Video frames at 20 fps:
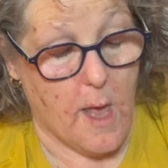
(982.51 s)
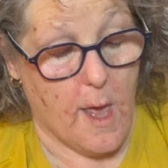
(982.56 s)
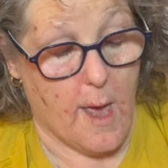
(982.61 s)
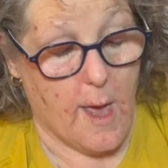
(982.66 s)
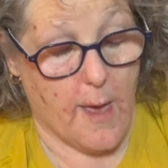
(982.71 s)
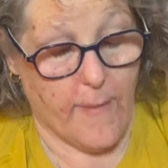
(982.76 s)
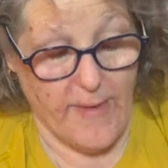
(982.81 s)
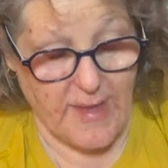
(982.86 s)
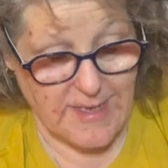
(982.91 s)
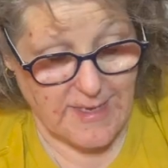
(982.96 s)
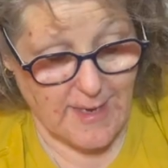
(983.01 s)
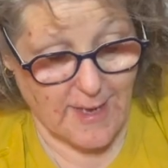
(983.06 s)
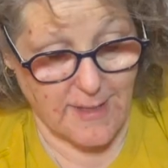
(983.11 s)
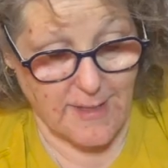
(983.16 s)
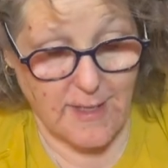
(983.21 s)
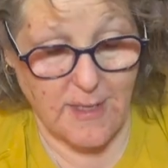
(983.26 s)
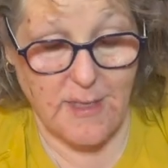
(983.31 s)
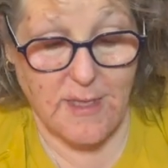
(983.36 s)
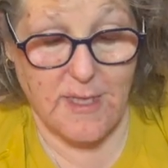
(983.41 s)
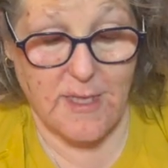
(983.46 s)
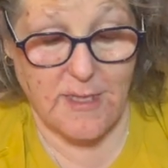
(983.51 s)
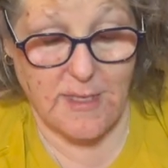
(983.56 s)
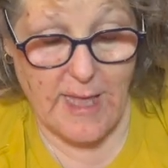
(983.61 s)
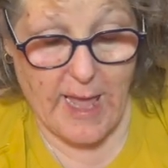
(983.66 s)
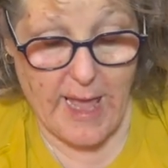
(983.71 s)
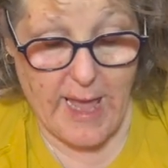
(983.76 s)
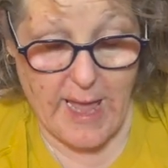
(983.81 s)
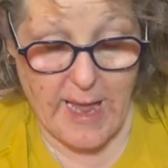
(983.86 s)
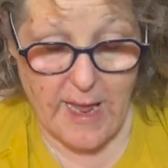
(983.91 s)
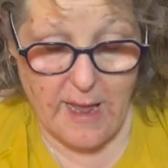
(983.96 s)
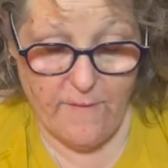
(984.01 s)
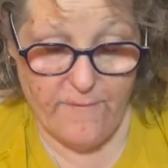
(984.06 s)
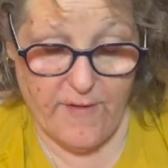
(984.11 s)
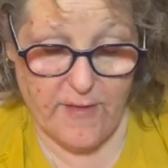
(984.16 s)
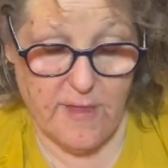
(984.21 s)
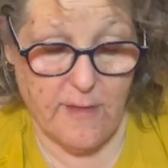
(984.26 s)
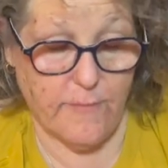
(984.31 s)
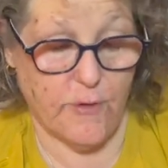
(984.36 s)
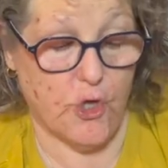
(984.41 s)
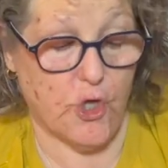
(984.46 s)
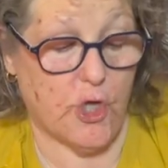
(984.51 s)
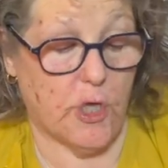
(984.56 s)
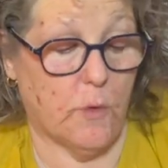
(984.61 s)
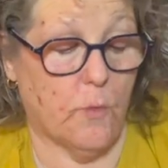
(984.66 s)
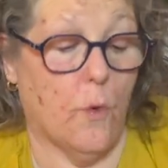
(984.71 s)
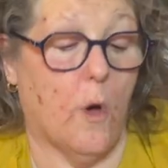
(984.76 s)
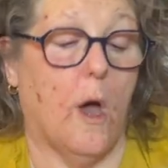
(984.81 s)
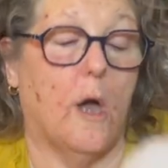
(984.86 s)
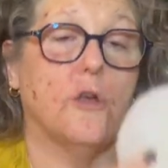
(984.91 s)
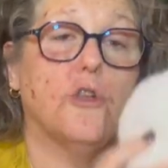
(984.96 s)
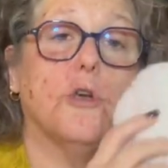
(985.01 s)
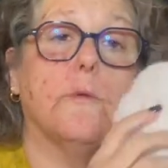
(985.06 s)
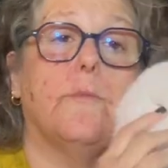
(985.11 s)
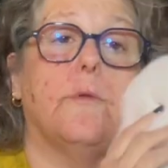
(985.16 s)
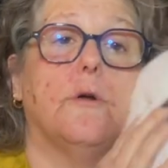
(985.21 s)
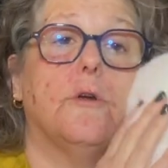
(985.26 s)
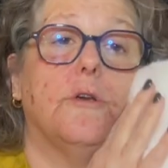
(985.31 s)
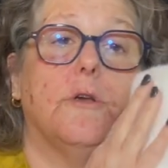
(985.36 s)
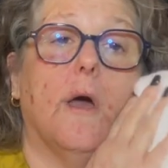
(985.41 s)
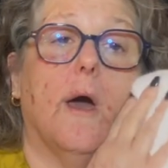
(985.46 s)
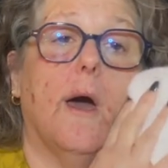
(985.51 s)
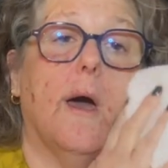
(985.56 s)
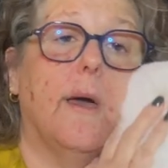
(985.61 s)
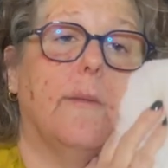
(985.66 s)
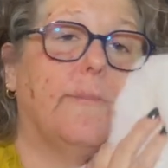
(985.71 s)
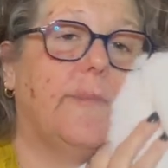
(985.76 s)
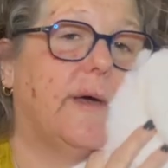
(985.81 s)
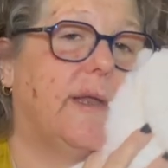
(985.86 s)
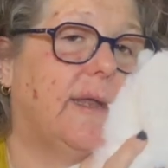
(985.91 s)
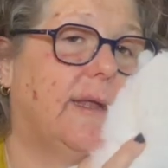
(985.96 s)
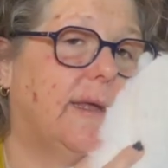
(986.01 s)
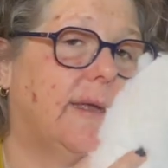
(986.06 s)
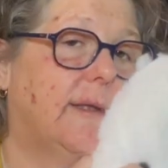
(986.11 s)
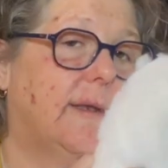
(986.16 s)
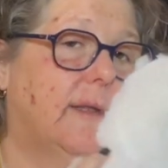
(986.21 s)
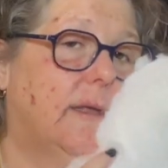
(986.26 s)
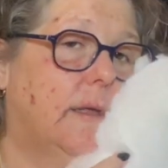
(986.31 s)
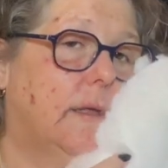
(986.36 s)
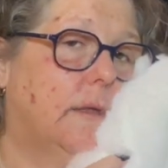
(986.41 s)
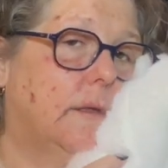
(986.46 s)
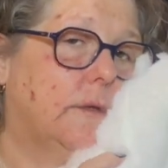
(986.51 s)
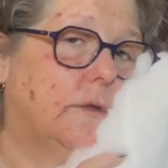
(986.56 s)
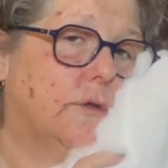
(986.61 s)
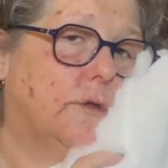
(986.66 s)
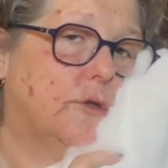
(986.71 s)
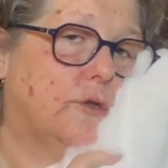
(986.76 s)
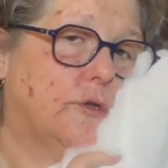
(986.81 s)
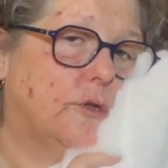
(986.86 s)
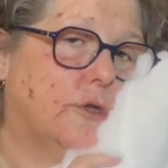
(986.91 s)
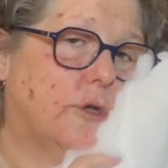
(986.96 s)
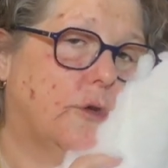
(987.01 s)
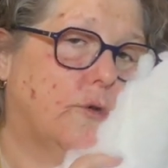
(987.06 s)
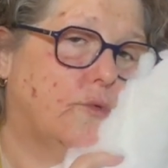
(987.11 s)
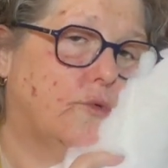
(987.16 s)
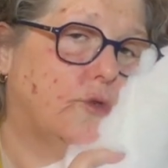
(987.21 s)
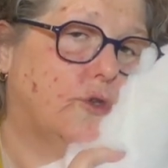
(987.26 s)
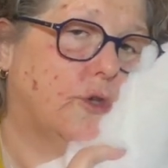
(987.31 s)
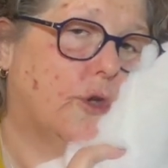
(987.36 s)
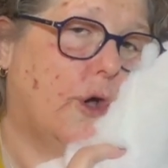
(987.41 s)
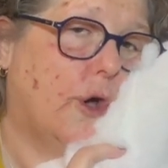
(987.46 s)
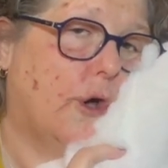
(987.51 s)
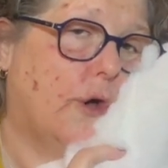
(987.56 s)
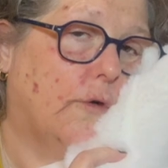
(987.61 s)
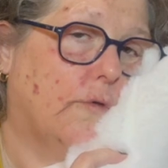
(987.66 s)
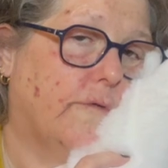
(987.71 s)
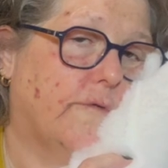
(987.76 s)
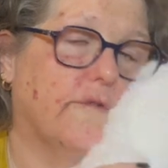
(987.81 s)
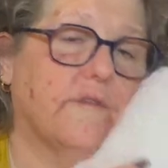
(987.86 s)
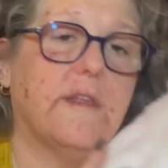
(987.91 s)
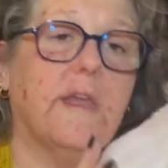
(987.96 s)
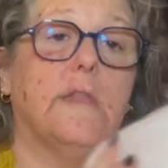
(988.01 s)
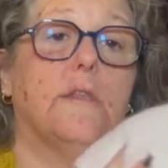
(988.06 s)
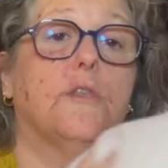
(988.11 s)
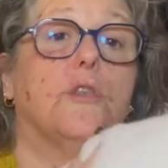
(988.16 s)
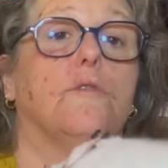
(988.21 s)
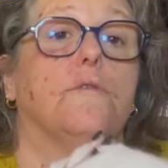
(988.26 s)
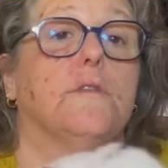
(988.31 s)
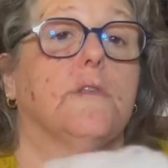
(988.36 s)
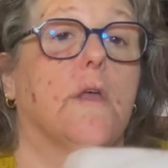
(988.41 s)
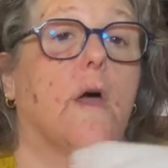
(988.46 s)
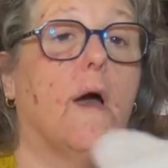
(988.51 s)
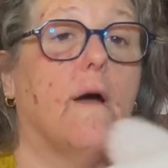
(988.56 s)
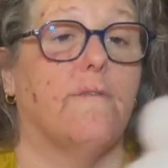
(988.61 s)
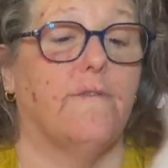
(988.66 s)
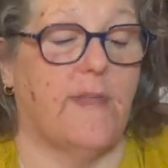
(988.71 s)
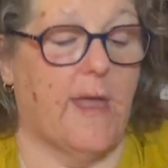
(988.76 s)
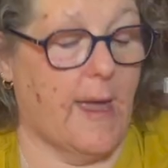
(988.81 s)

Um, it doesn't say if it's machine washable or not, but it is so soft it's so soft.